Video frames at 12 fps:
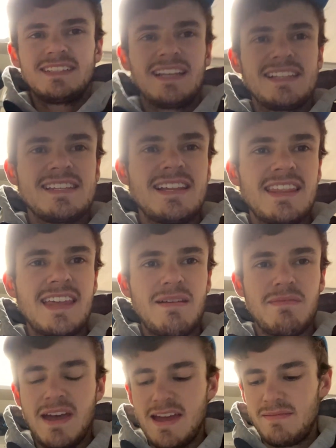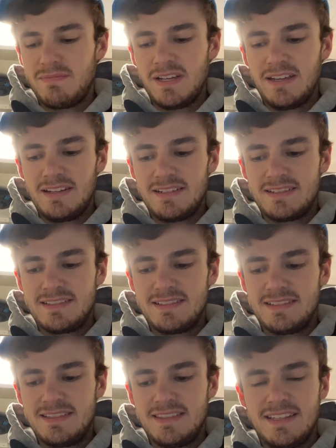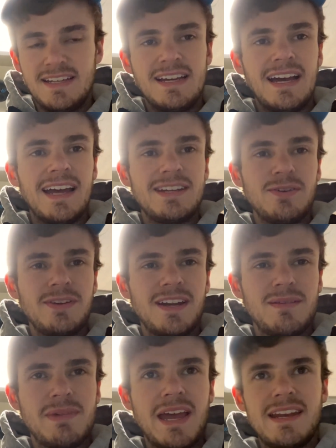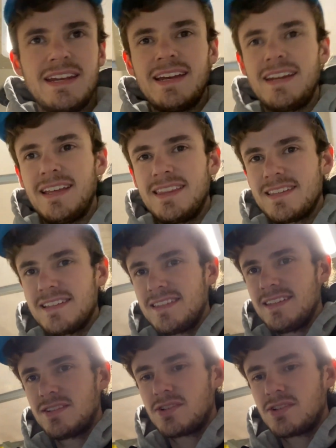It's not that bad, but I do need a Band-Aid, and since these